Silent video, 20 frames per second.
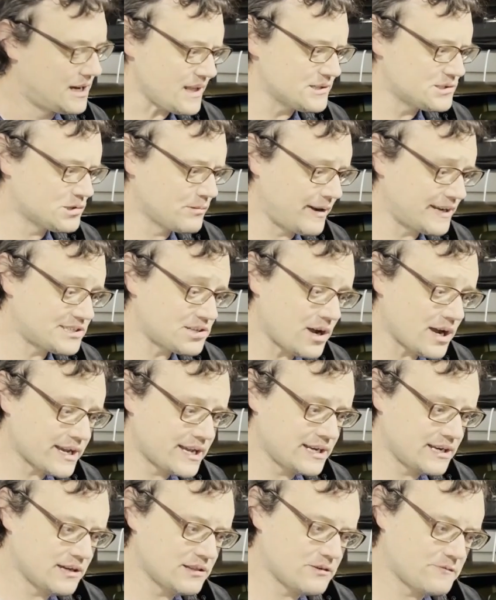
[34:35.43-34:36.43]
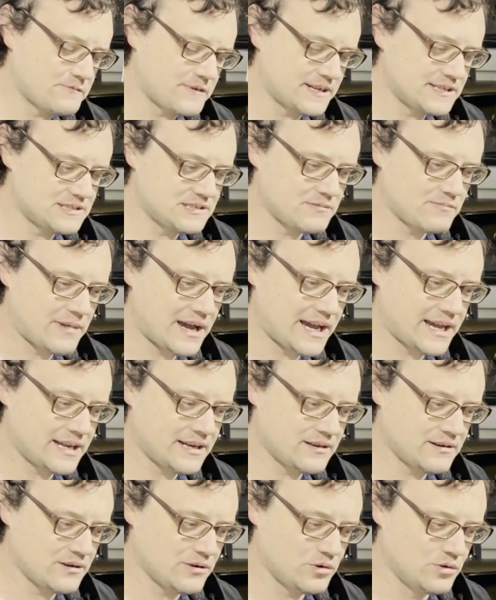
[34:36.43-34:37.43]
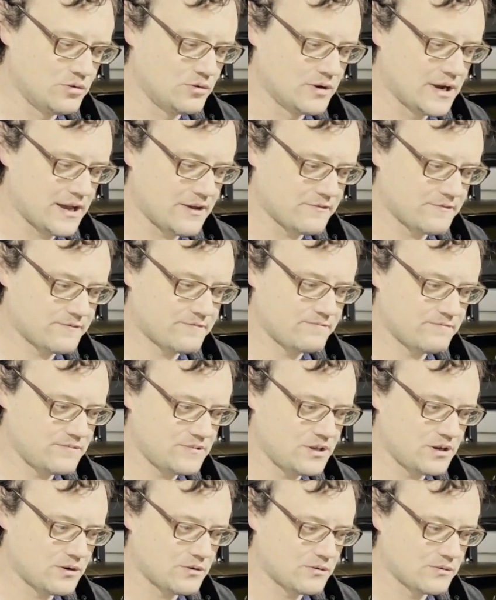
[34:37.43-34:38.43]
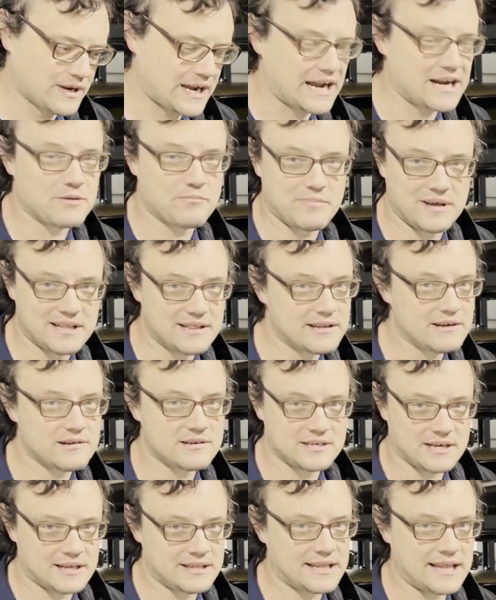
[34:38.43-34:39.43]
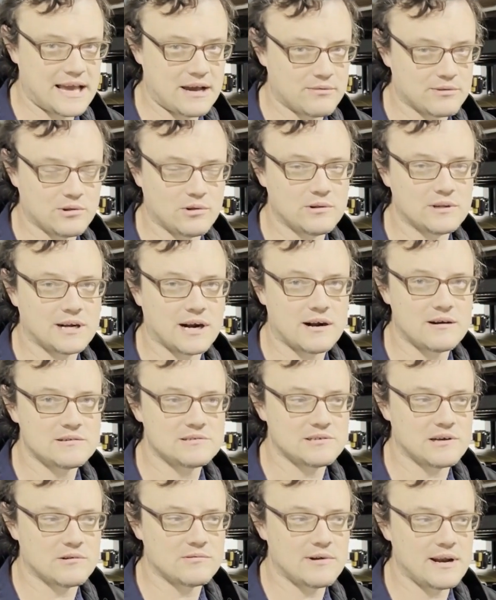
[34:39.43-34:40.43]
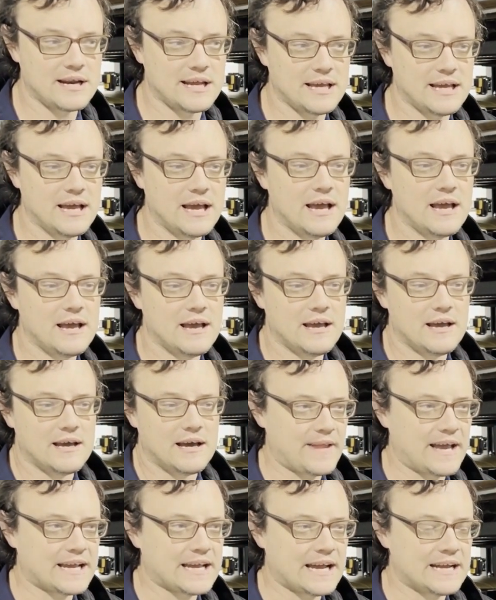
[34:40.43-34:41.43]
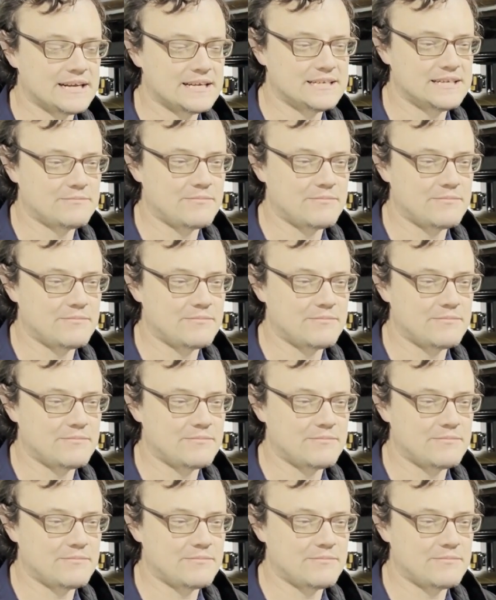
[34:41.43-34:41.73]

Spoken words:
So by talking to other friends of mine who have, kind of been there, done that with old cars already, I kind of